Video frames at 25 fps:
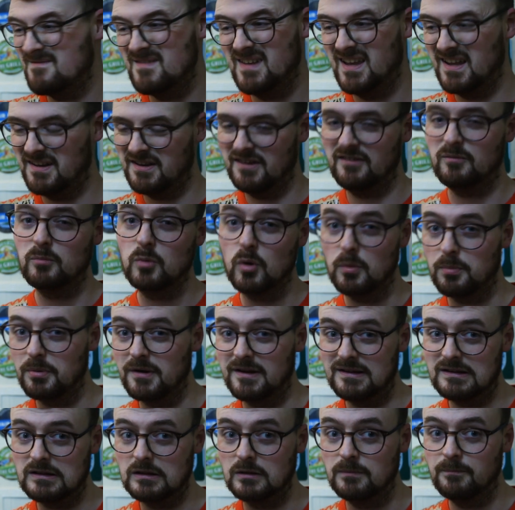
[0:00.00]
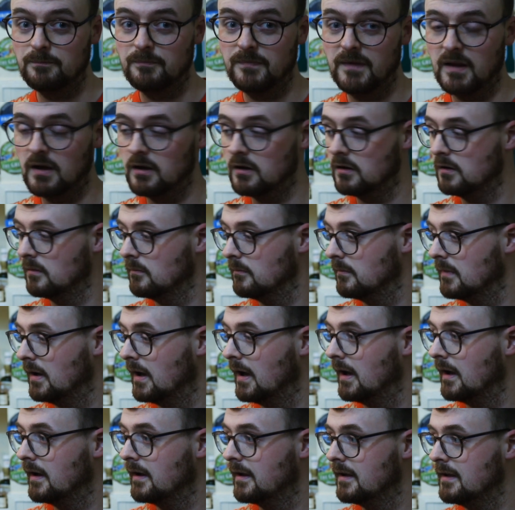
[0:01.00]
it is more brittle.
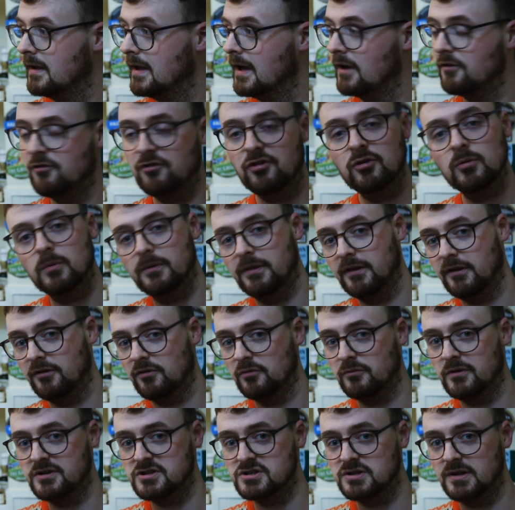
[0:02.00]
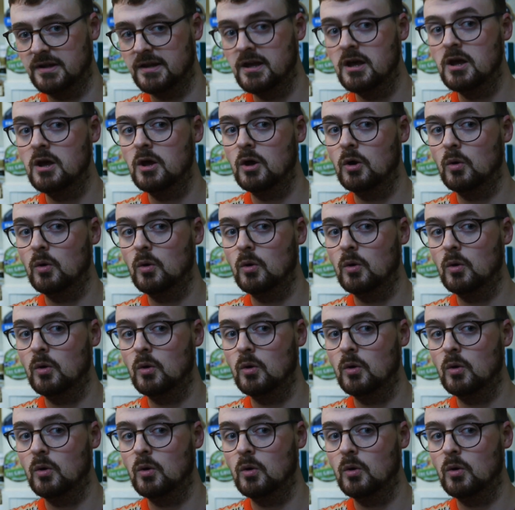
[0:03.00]
I had two of these originally.